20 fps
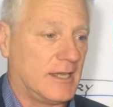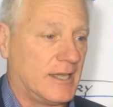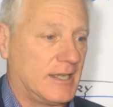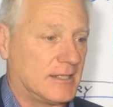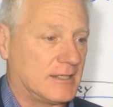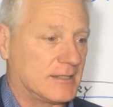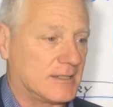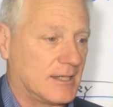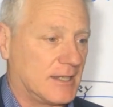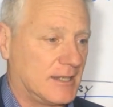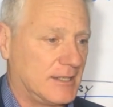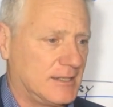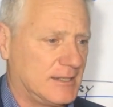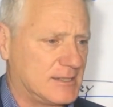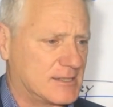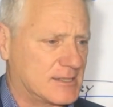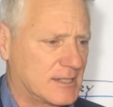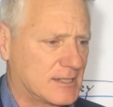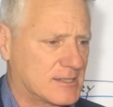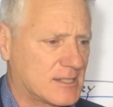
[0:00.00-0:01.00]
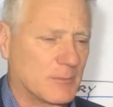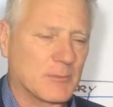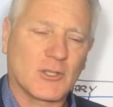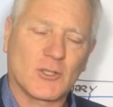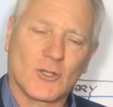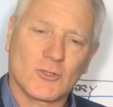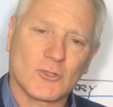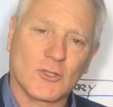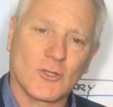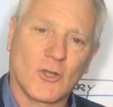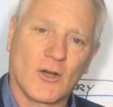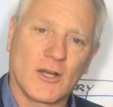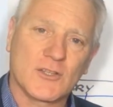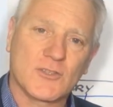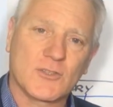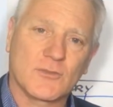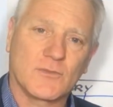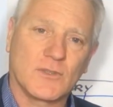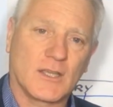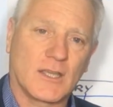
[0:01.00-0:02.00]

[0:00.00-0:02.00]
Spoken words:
And he said something along the lines of,